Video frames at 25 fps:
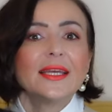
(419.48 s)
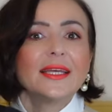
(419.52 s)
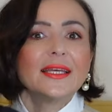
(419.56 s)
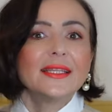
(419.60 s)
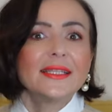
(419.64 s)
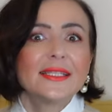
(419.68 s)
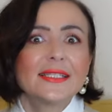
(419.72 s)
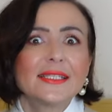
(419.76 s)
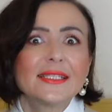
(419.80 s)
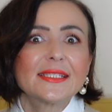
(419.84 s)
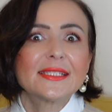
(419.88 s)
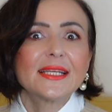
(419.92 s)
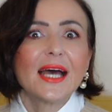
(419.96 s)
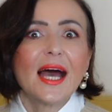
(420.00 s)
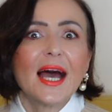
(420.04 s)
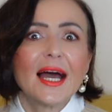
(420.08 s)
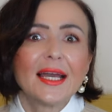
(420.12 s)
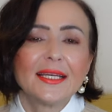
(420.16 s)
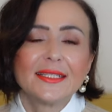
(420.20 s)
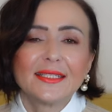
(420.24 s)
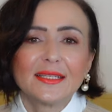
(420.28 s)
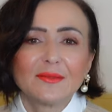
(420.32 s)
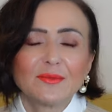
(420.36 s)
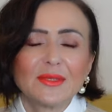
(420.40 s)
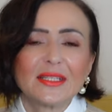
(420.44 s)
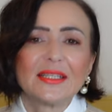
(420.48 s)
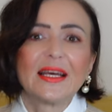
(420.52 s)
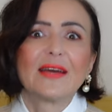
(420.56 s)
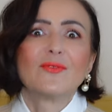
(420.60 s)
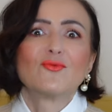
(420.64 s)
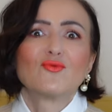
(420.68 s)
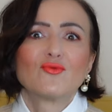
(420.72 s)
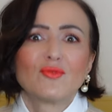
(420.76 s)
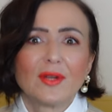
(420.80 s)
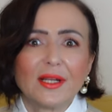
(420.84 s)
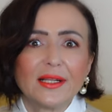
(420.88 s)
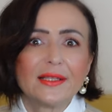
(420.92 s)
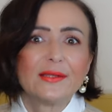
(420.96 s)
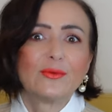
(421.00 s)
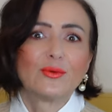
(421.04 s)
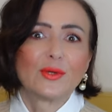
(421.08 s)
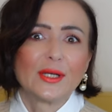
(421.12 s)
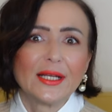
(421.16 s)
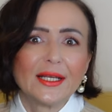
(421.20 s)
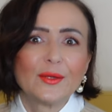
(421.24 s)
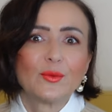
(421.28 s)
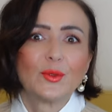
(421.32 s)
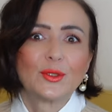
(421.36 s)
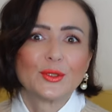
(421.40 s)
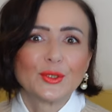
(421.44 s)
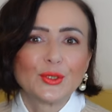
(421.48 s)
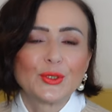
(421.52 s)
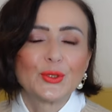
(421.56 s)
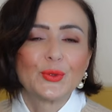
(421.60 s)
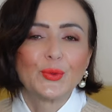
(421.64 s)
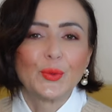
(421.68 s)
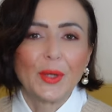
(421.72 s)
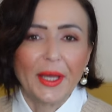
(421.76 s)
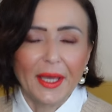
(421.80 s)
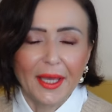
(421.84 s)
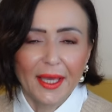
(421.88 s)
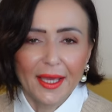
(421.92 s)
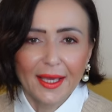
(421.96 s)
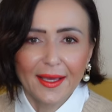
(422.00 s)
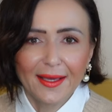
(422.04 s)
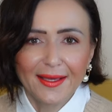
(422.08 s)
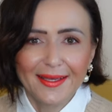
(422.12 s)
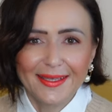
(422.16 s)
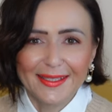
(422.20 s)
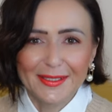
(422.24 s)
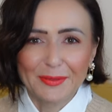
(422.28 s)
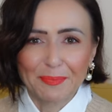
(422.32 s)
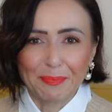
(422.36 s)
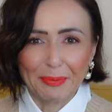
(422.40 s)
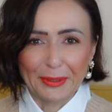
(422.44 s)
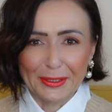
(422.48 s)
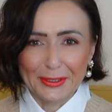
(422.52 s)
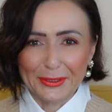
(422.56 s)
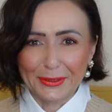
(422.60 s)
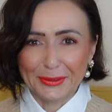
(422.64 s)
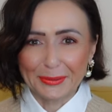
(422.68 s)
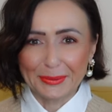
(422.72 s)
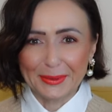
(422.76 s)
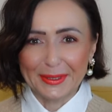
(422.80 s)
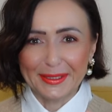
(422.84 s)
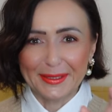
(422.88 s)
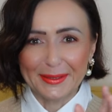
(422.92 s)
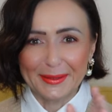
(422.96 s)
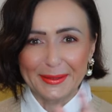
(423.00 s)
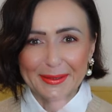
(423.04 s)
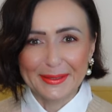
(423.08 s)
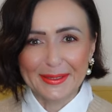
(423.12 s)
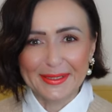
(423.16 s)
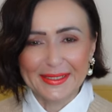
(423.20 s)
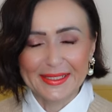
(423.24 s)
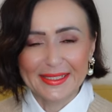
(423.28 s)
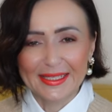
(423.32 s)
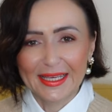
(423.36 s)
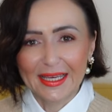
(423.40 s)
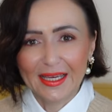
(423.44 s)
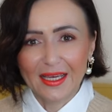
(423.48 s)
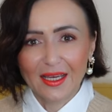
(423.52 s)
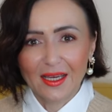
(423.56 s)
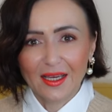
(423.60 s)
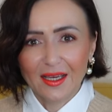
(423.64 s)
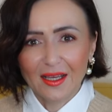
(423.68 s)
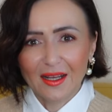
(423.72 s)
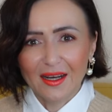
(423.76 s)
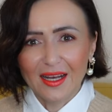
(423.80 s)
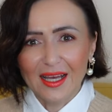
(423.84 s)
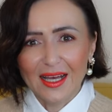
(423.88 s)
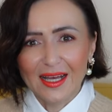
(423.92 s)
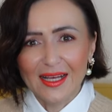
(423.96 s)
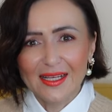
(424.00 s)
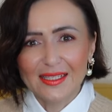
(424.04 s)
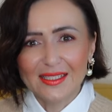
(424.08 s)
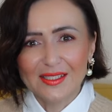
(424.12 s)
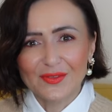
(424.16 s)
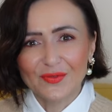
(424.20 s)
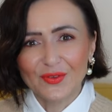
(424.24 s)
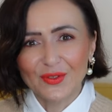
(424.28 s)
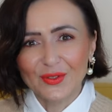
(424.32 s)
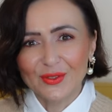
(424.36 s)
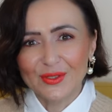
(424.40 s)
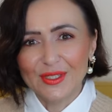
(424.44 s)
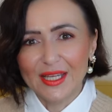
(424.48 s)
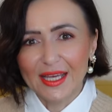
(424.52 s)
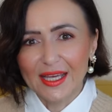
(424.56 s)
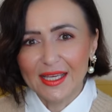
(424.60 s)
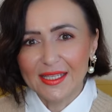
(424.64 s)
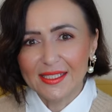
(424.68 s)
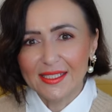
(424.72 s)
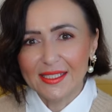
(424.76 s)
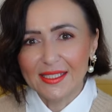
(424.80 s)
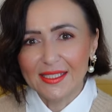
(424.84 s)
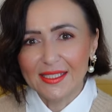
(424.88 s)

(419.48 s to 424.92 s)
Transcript: this is the item that I really, really want to wear, especially because last few days